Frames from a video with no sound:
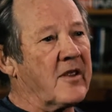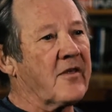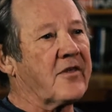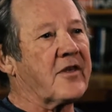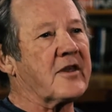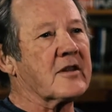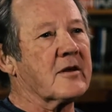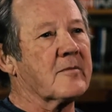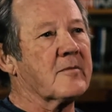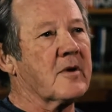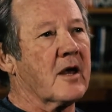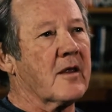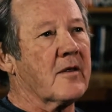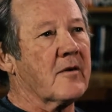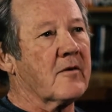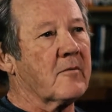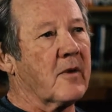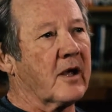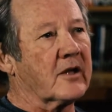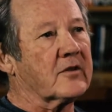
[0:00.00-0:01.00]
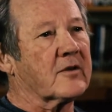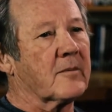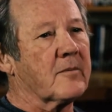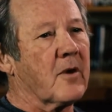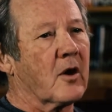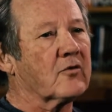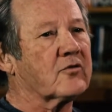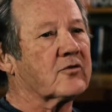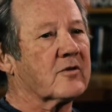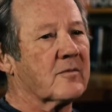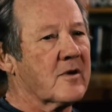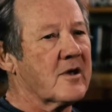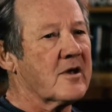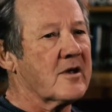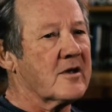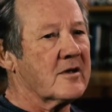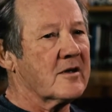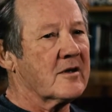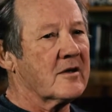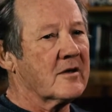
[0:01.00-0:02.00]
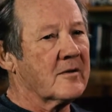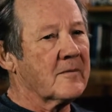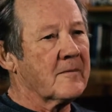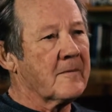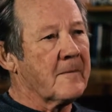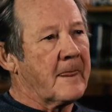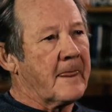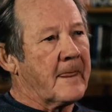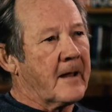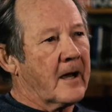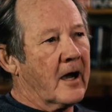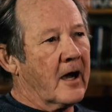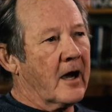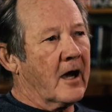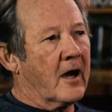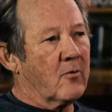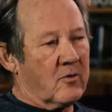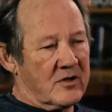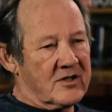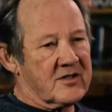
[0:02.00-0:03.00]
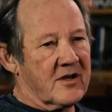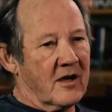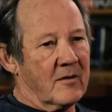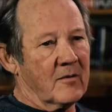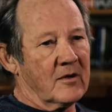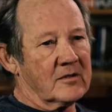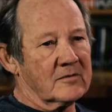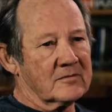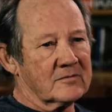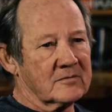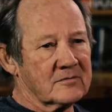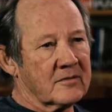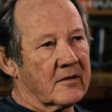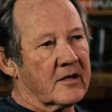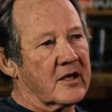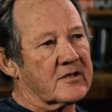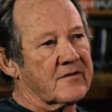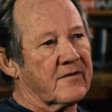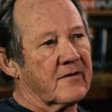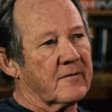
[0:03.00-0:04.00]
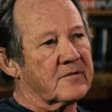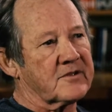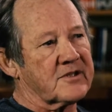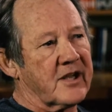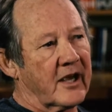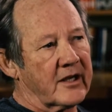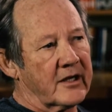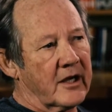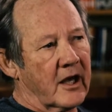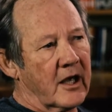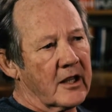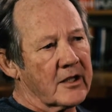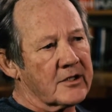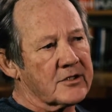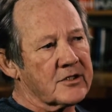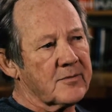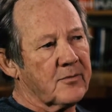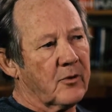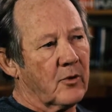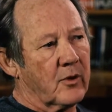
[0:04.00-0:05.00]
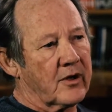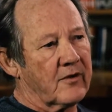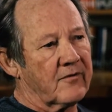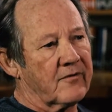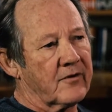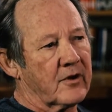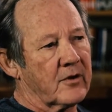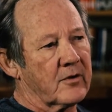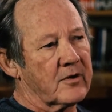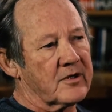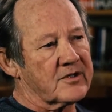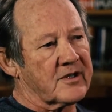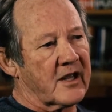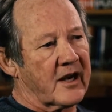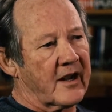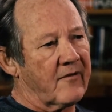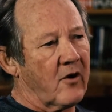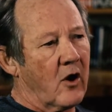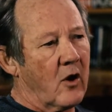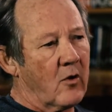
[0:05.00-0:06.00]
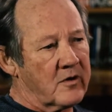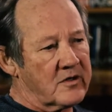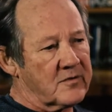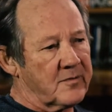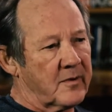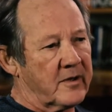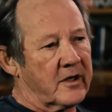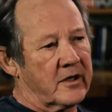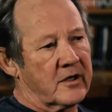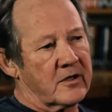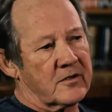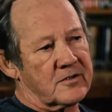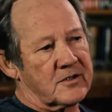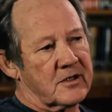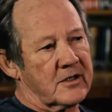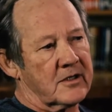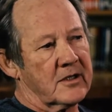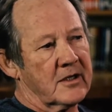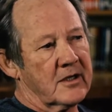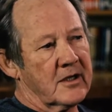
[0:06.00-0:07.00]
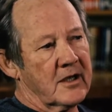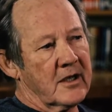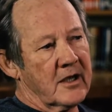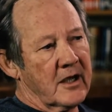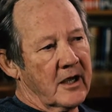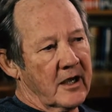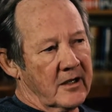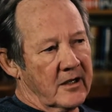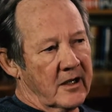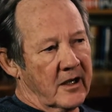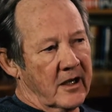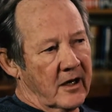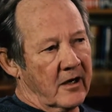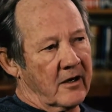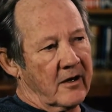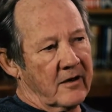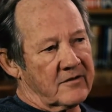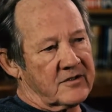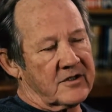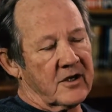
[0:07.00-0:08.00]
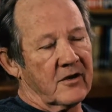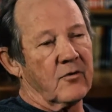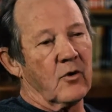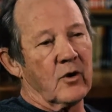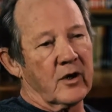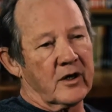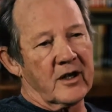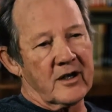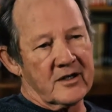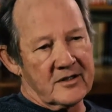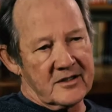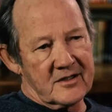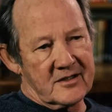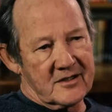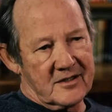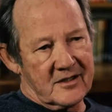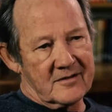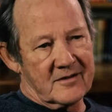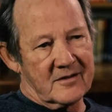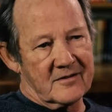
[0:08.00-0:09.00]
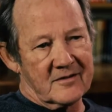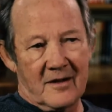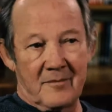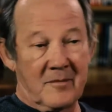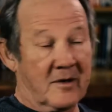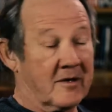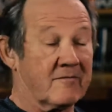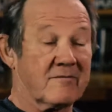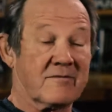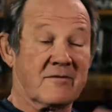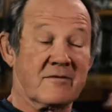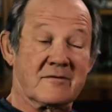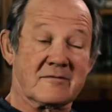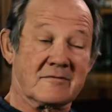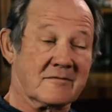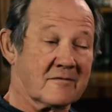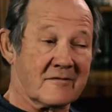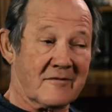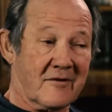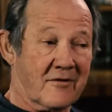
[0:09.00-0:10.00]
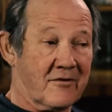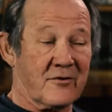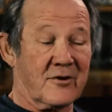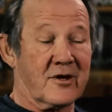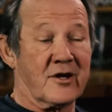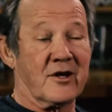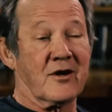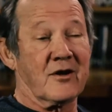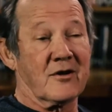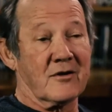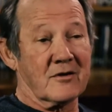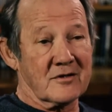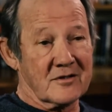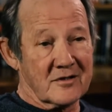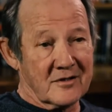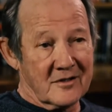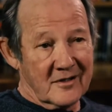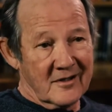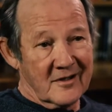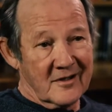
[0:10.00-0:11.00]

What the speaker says: thing that meant the most to me was Selma. From a technology point of view, is that I've always been interested in the area of self-organizing systems. For 30 years.